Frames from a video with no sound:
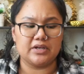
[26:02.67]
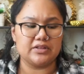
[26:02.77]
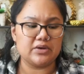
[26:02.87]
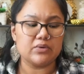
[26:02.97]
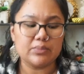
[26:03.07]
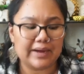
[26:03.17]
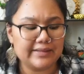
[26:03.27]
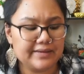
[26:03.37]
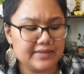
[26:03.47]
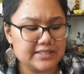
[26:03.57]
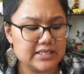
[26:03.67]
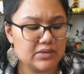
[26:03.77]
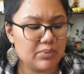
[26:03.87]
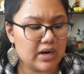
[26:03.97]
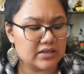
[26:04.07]
and they were by like the
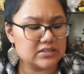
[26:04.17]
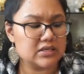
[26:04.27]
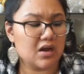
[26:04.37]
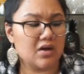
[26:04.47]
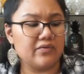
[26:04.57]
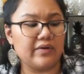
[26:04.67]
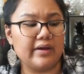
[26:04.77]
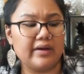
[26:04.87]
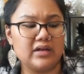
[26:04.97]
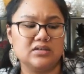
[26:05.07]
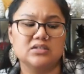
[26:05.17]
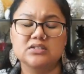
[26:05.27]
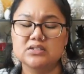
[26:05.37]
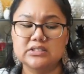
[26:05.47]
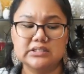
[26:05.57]
teapot stuff and
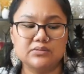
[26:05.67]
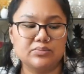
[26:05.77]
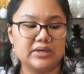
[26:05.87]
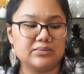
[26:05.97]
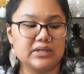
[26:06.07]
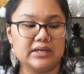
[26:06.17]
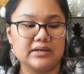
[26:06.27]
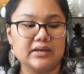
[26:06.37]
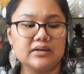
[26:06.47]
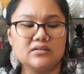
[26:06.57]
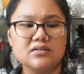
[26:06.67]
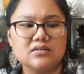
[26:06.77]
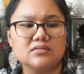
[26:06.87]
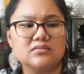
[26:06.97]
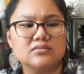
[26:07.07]
but I'm like I don't
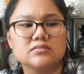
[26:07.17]
know